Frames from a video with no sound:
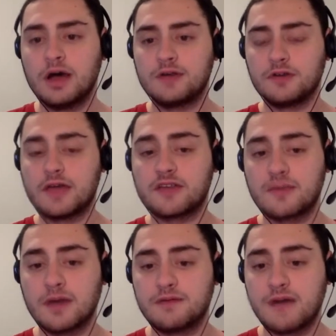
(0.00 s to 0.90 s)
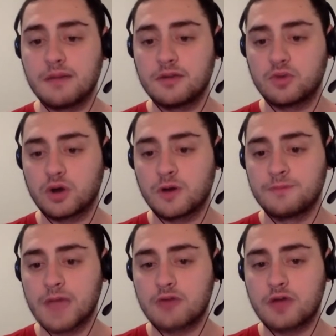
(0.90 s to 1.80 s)
Until next time, though, find me on Twitter
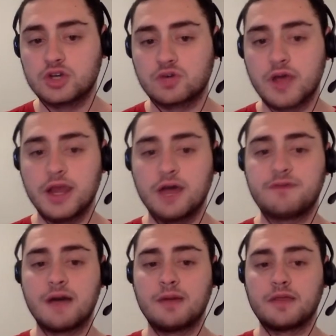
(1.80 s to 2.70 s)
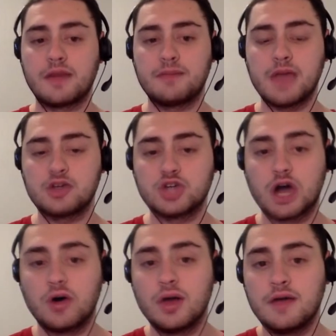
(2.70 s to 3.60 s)
at Reichel Radio. Find me on the NBA
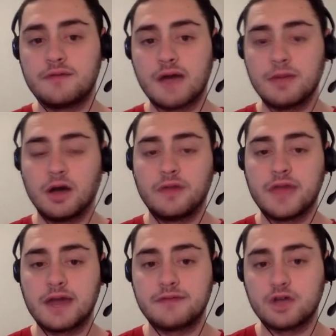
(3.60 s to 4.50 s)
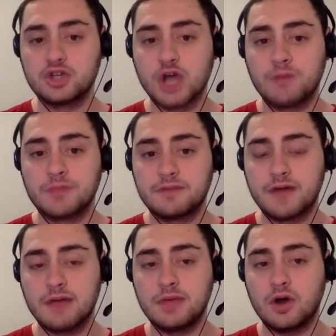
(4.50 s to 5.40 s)
show. Find me on the NFL show.
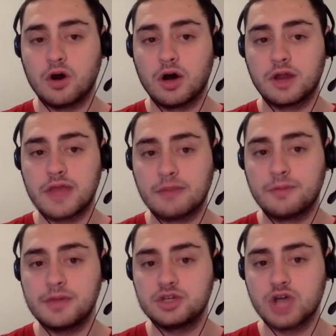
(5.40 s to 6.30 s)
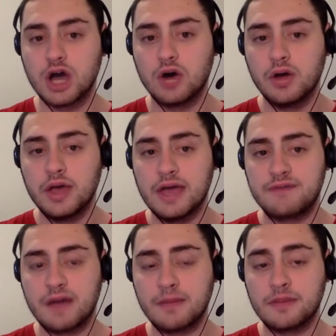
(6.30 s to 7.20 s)
Find me on the MLB show. And
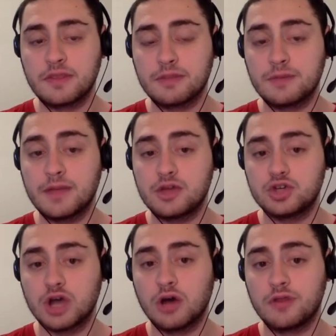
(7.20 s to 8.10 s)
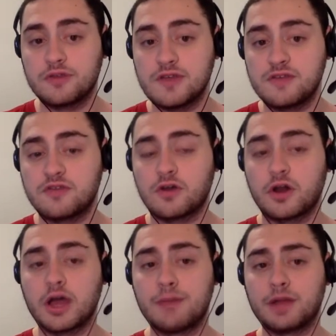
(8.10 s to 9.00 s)
find me on the WNBA show. The season's
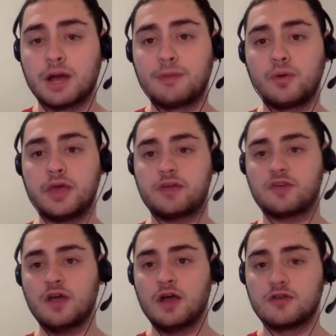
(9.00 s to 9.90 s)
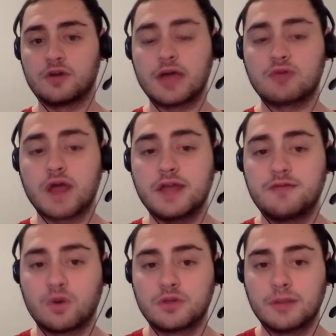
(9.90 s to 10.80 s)
starting up in a couple weeks, so get ready
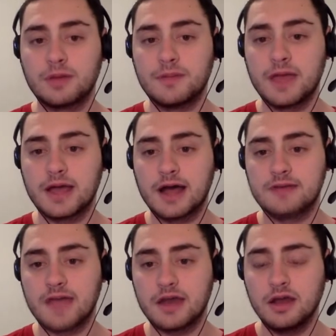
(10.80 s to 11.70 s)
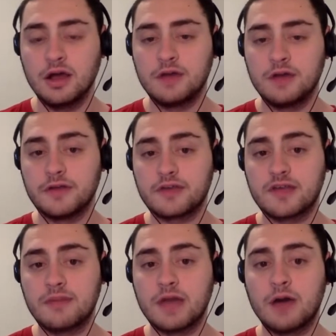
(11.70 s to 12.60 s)
for WNBA content. Until
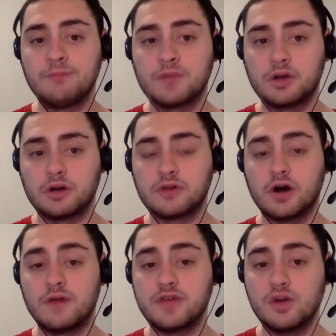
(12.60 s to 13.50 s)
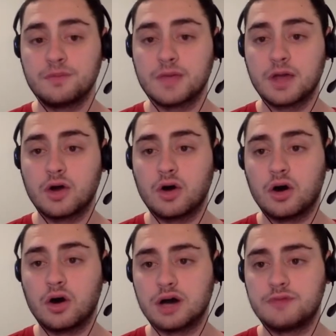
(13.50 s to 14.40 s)
next time, though, good luck to all of you and
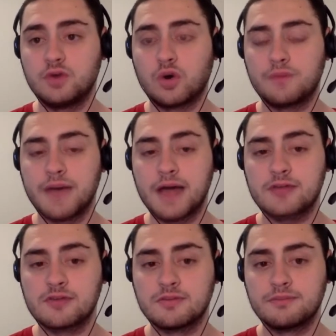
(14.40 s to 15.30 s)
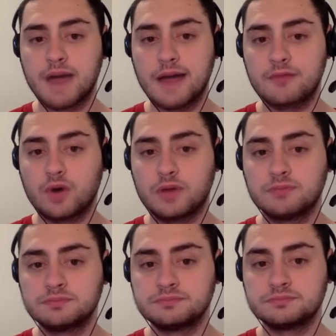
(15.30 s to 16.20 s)
all of your bets. Bye, everyone.